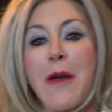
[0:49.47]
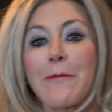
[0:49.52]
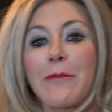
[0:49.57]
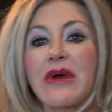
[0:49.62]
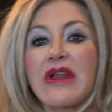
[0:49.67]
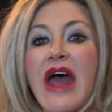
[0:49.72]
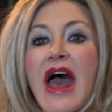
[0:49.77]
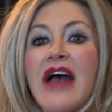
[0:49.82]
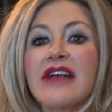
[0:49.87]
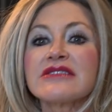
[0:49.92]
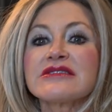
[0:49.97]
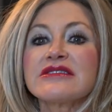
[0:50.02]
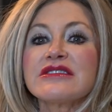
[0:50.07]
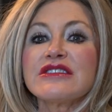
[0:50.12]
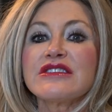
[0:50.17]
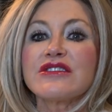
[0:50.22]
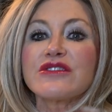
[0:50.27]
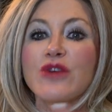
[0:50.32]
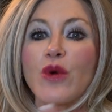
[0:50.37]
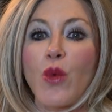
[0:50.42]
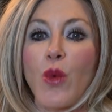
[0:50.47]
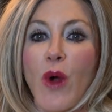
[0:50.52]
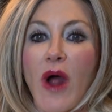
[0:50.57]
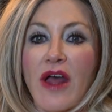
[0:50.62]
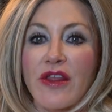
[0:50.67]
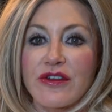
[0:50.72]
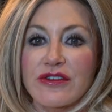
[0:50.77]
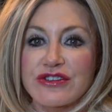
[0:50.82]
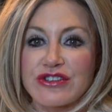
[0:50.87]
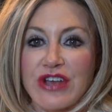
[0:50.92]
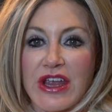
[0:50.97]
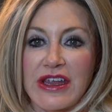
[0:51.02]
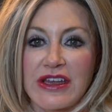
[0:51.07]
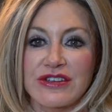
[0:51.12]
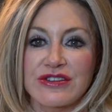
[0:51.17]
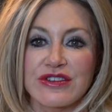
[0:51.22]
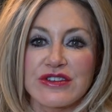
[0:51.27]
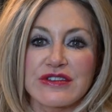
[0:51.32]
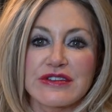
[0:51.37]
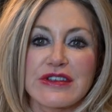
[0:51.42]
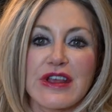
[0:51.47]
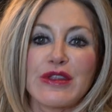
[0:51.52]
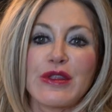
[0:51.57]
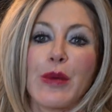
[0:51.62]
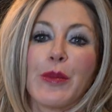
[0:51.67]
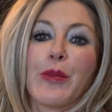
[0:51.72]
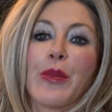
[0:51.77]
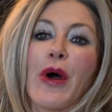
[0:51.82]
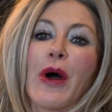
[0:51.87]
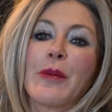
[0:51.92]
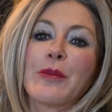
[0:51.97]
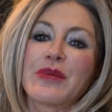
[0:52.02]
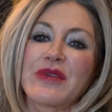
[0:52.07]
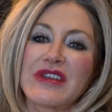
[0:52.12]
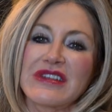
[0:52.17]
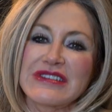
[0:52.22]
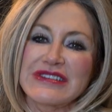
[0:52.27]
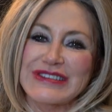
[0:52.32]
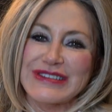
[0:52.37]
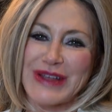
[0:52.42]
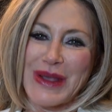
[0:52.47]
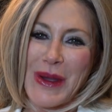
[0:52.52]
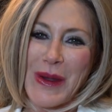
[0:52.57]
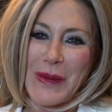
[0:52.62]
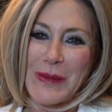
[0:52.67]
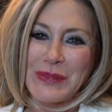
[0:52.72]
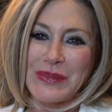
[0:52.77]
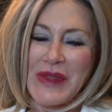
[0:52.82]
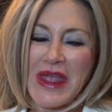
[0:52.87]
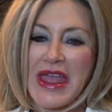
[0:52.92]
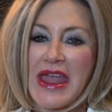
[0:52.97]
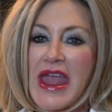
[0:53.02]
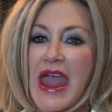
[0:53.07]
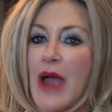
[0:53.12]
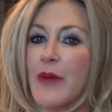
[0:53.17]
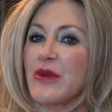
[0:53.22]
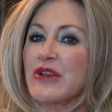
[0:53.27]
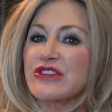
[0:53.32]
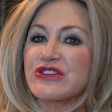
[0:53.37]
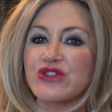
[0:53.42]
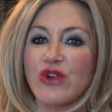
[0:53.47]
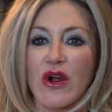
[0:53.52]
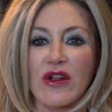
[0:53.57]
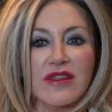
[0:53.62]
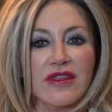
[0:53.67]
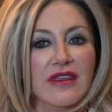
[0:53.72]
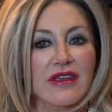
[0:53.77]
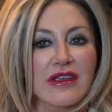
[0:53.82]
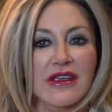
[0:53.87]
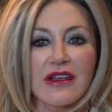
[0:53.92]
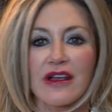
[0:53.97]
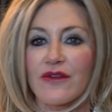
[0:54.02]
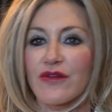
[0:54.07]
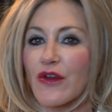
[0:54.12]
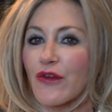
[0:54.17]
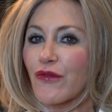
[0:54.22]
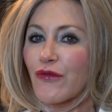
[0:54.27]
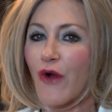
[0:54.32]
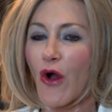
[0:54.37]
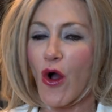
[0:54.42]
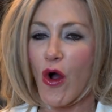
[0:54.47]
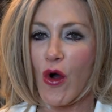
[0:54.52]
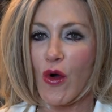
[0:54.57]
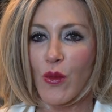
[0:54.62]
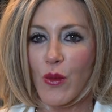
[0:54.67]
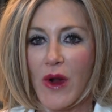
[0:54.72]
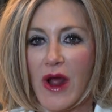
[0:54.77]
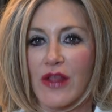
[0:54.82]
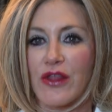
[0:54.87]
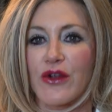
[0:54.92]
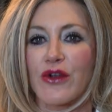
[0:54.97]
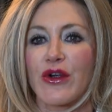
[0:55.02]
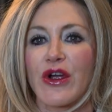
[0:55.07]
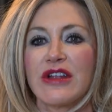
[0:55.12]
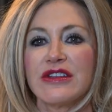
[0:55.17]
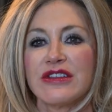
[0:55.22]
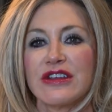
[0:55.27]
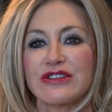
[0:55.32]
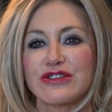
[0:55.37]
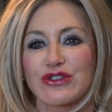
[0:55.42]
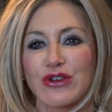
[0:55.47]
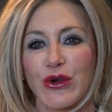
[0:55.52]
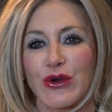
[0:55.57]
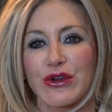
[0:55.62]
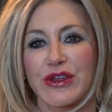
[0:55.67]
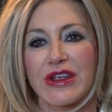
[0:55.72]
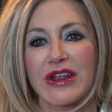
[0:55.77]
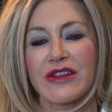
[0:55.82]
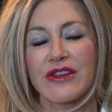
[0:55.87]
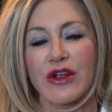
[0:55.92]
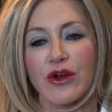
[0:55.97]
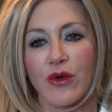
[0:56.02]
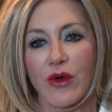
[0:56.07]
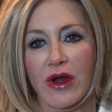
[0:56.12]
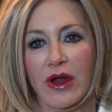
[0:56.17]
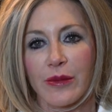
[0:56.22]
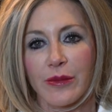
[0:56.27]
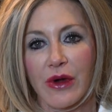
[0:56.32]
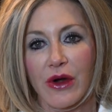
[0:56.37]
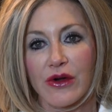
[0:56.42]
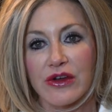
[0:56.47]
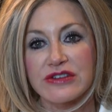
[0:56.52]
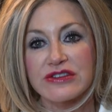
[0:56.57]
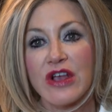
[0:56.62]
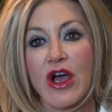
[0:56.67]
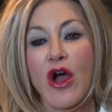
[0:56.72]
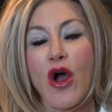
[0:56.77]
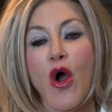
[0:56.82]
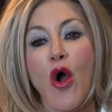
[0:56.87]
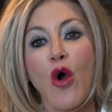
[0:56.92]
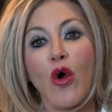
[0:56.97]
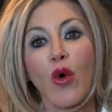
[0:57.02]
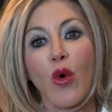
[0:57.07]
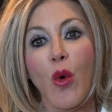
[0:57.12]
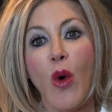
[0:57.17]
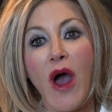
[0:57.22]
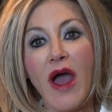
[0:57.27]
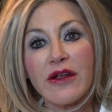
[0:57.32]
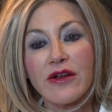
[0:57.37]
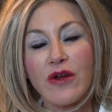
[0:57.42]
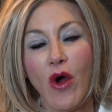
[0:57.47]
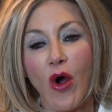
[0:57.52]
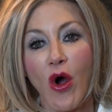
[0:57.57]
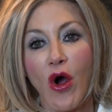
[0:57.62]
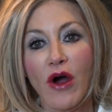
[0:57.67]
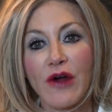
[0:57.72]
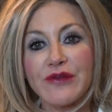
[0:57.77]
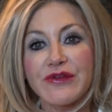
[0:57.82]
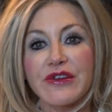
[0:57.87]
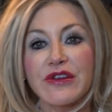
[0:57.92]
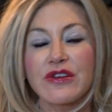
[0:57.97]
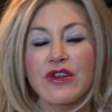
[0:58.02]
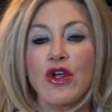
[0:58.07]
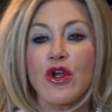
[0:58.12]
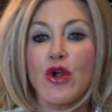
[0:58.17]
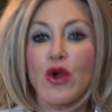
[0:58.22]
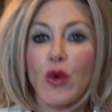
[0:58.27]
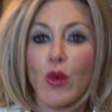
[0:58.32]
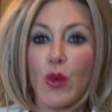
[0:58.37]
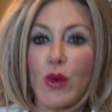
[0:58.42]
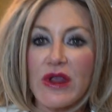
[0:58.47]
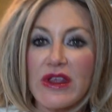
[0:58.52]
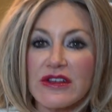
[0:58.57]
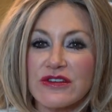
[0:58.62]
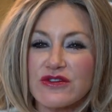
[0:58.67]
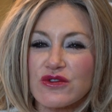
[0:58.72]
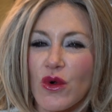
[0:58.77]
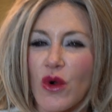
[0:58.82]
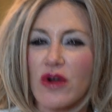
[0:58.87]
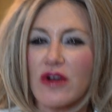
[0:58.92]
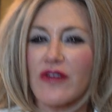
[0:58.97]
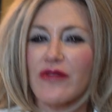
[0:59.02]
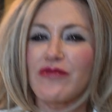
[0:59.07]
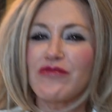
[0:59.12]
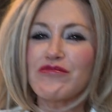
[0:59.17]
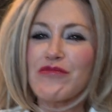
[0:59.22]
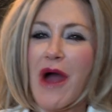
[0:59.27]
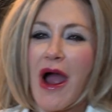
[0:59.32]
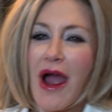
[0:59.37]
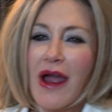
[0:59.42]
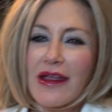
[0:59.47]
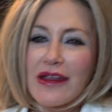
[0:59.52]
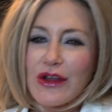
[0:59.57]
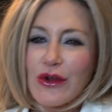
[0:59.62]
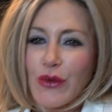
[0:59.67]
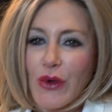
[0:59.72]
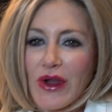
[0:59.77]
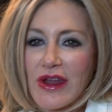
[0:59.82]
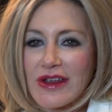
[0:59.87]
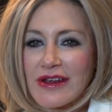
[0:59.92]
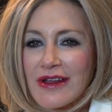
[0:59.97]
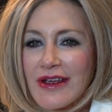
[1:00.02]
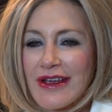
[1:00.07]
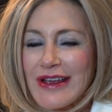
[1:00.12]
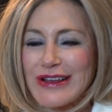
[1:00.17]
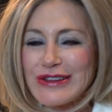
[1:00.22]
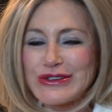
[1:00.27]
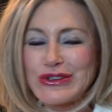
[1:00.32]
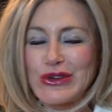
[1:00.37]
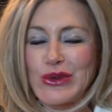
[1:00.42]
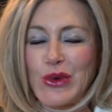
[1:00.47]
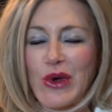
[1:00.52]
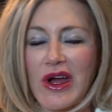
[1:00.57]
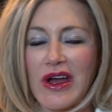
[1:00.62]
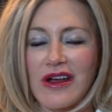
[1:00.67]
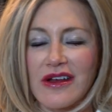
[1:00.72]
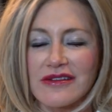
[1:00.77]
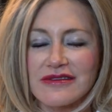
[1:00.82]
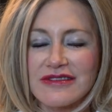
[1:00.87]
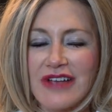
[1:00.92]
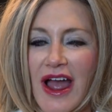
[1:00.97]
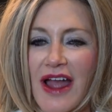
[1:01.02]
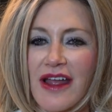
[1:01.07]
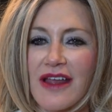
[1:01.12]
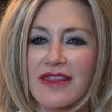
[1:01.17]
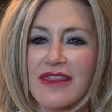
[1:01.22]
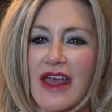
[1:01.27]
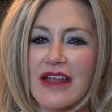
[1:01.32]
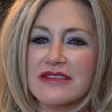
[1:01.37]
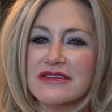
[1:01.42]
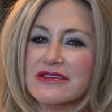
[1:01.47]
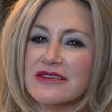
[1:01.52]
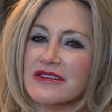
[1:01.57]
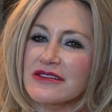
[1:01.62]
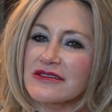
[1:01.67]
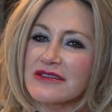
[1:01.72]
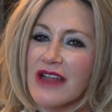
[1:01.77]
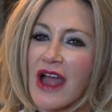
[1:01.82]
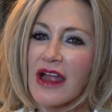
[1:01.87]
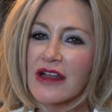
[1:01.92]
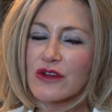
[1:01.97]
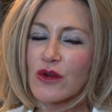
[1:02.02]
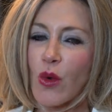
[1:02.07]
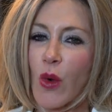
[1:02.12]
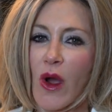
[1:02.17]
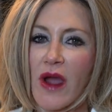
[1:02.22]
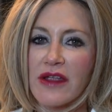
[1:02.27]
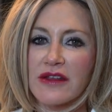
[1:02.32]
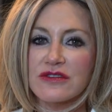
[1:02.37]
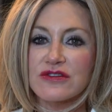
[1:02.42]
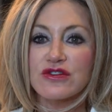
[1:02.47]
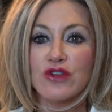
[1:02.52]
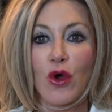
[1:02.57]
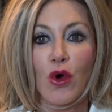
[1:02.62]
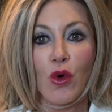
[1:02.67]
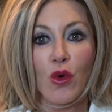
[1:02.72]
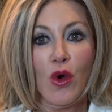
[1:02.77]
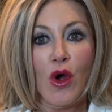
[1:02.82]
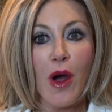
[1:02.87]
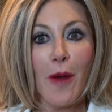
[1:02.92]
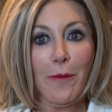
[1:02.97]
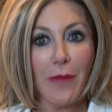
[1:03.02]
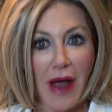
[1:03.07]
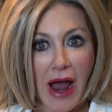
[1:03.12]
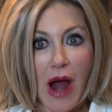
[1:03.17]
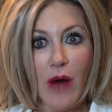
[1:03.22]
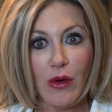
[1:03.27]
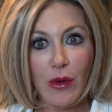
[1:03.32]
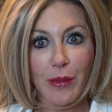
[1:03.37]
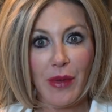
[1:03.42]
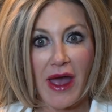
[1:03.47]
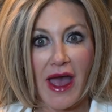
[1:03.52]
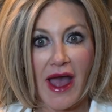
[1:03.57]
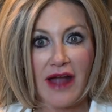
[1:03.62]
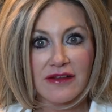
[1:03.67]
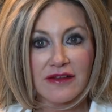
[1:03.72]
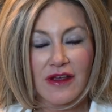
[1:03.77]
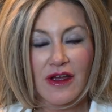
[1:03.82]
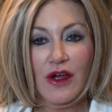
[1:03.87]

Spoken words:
But as the weather changes and the pumpkins come, and we start thinking of the fall weather and the turkey and the cranberries, quite often we sort of migrate to a diet that's not quite so power-packed